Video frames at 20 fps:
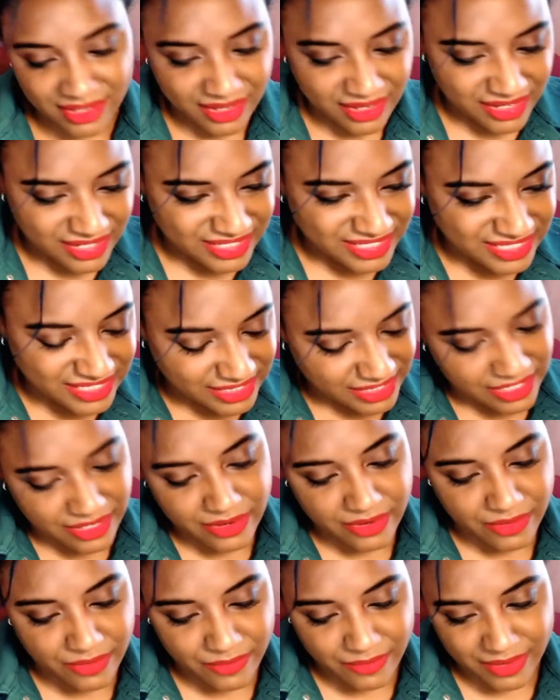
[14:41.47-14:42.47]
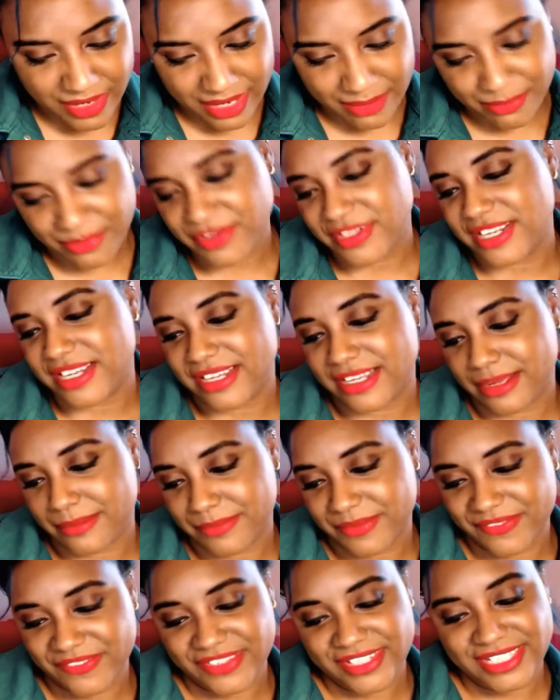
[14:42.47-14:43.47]
so I pulled out a
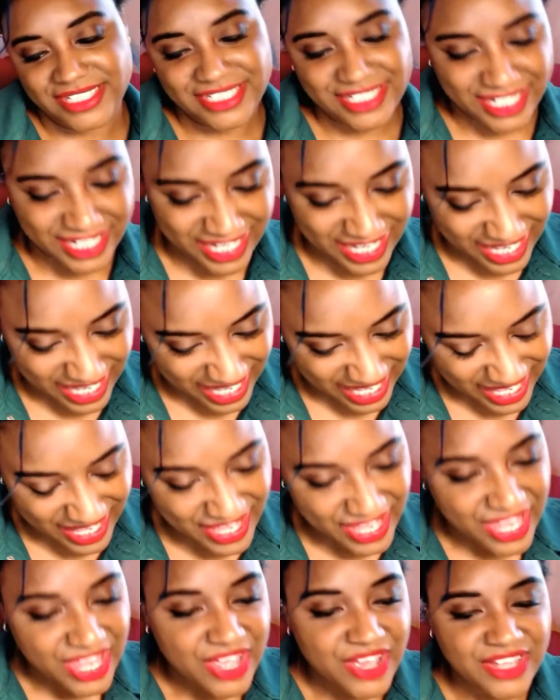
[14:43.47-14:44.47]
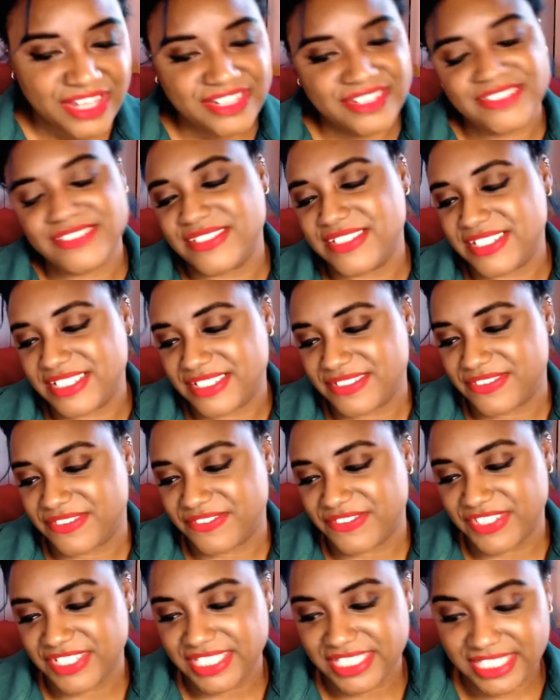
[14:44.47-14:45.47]
couple of things. Okay, so we'll do this one
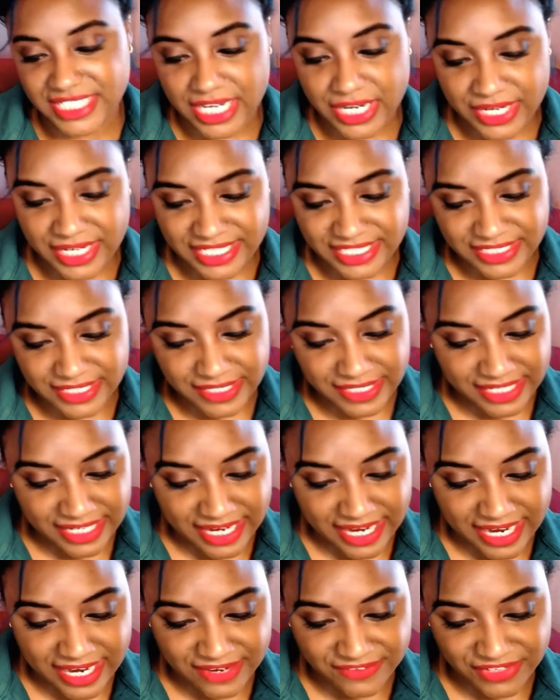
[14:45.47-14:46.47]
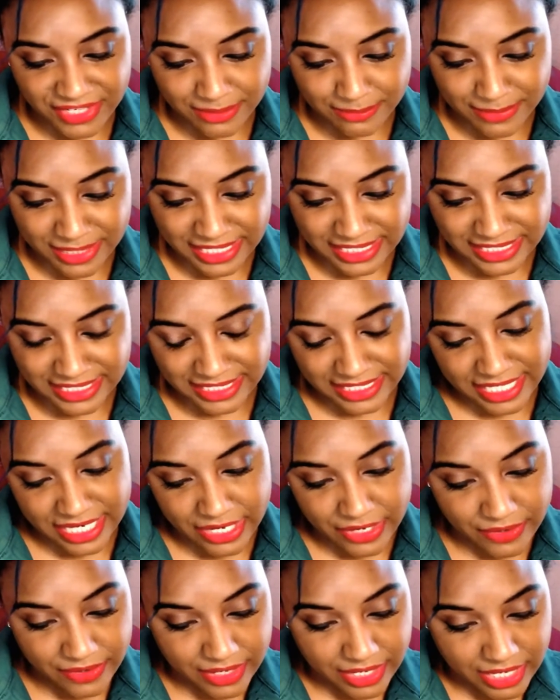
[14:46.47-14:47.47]
first. Okay, so I have a
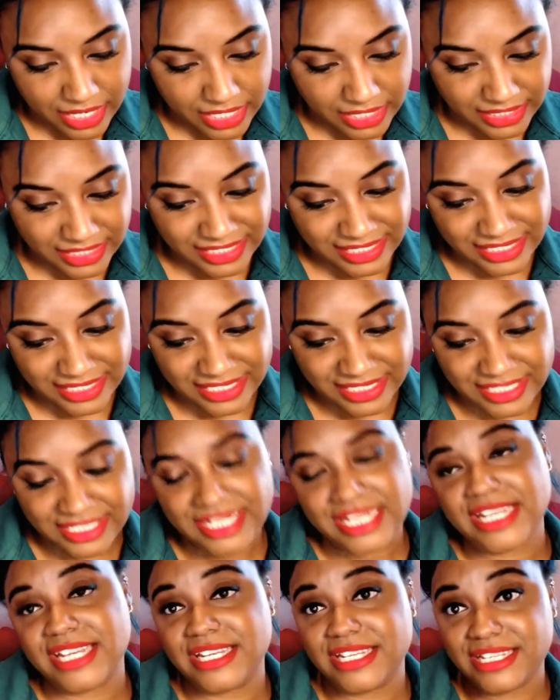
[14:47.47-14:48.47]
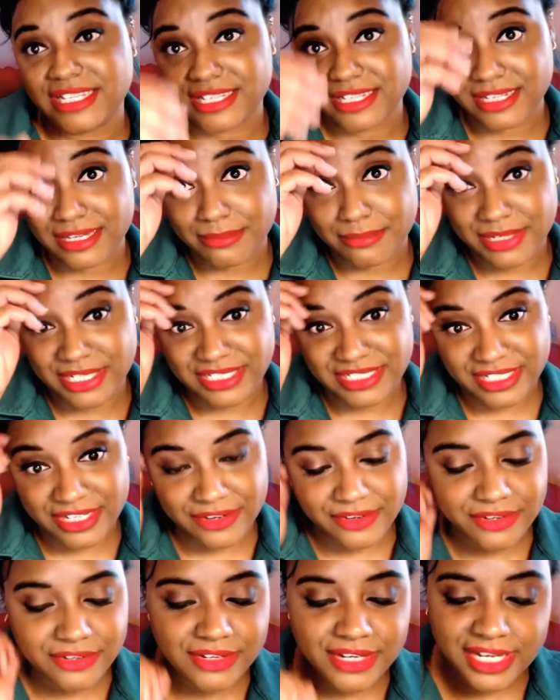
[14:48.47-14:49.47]
mascara. This is an Indian
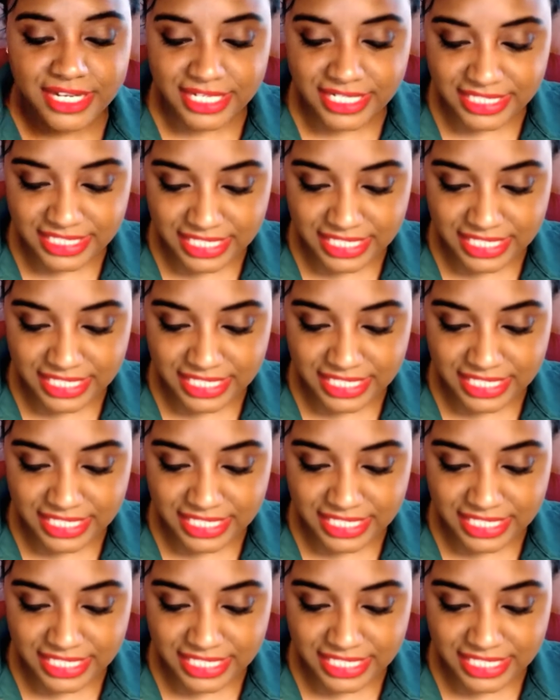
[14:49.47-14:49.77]
mascara, you guys.